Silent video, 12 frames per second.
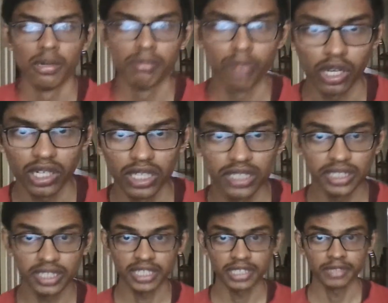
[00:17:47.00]
Molecules
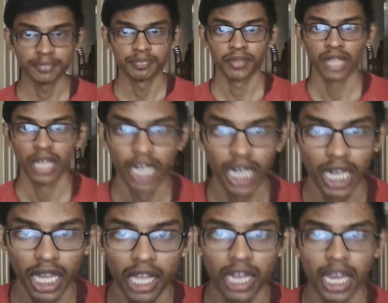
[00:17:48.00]
need
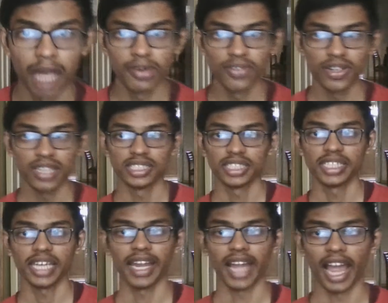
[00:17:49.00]
lipophilicity
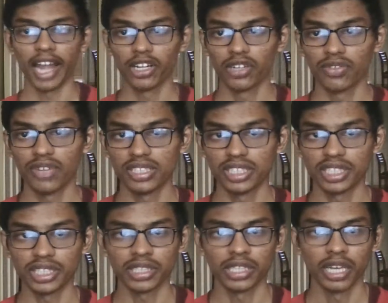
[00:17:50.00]
and
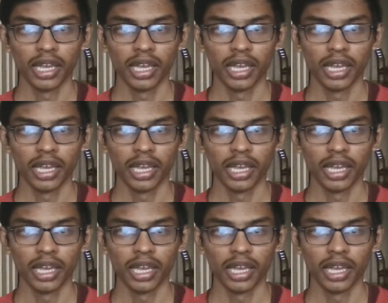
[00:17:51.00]
hydrophilicity,